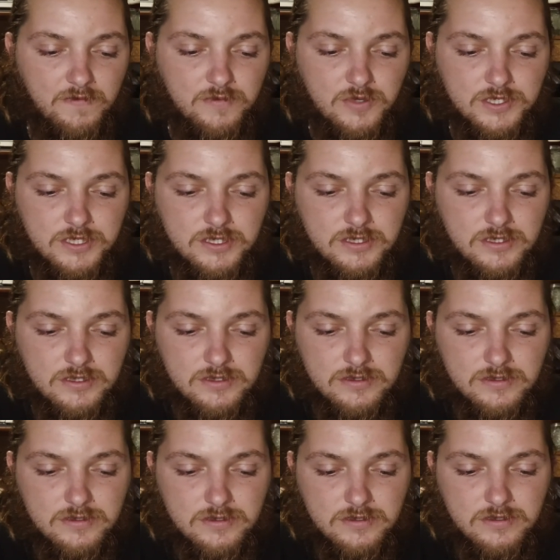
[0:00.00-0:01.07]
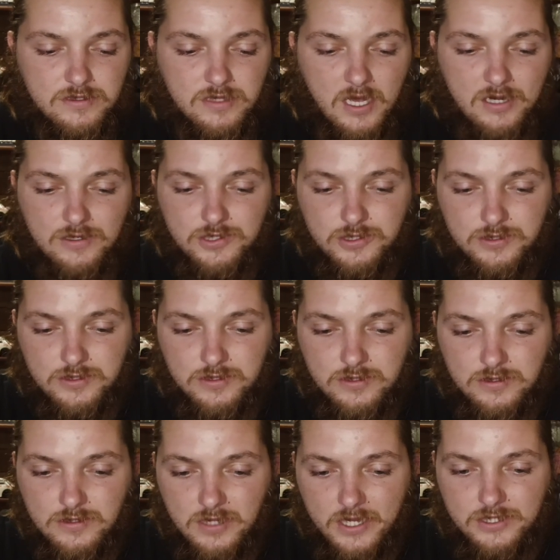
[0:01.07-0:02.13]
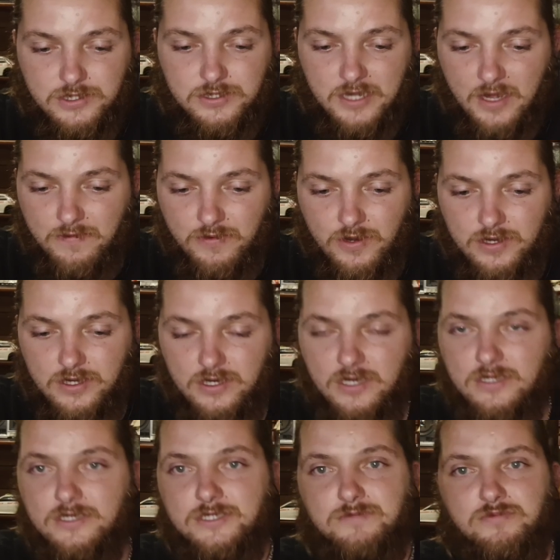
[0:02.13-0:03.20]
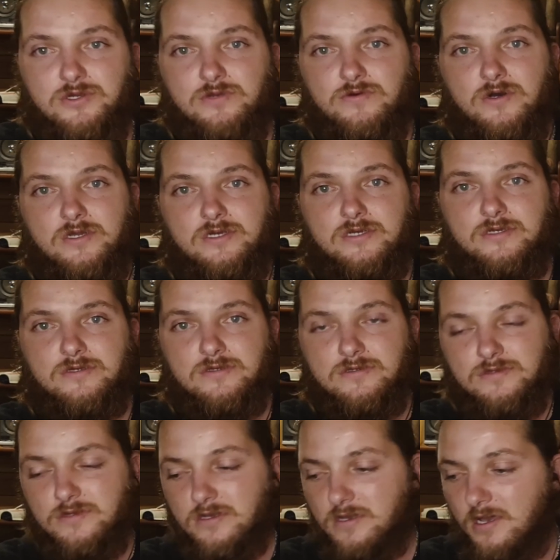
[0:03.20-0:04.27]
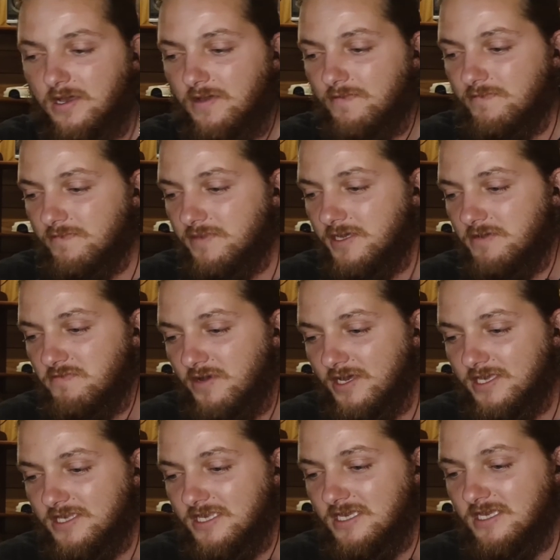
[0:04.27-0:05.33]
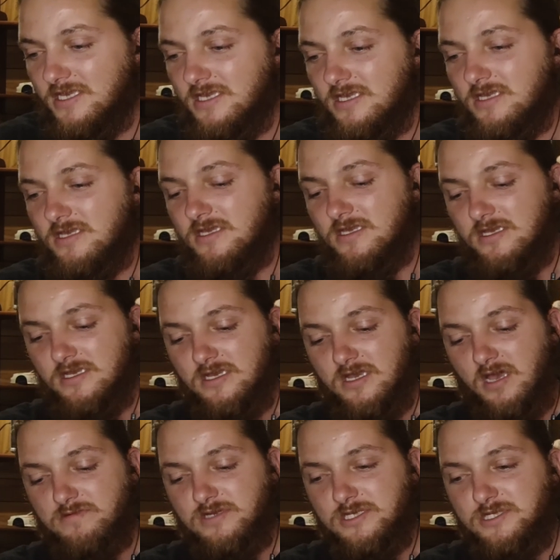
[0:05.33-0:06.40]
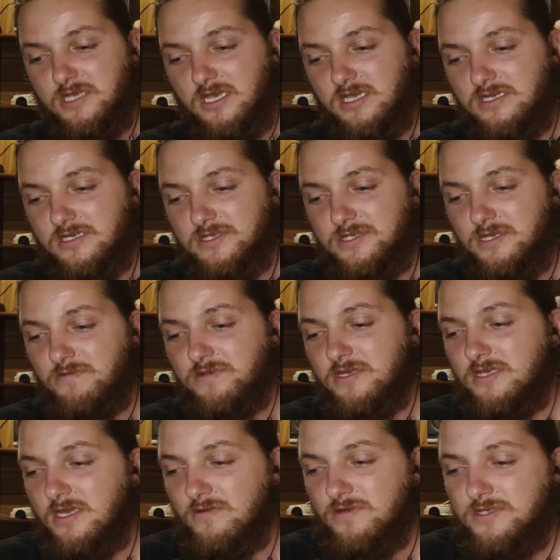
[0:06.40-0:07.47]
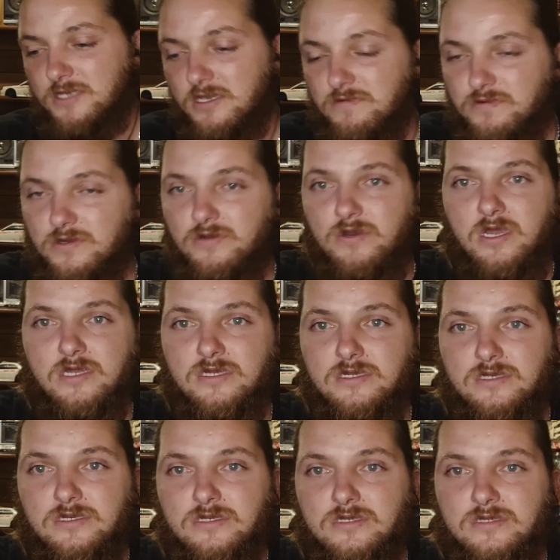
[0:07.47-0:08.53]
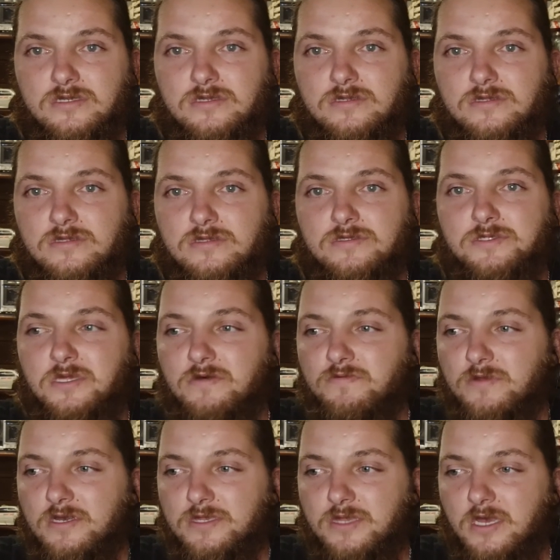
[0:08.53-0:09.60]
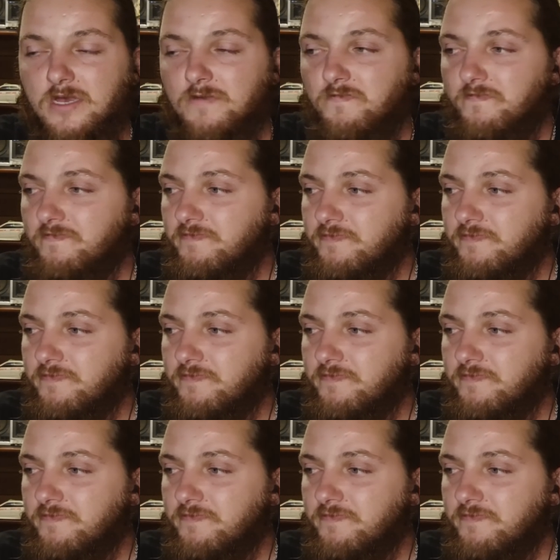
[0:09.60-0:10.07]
Which I don't like tap water. I like spring water. But I'm just saying, it's something that we take for granted. stuff like that.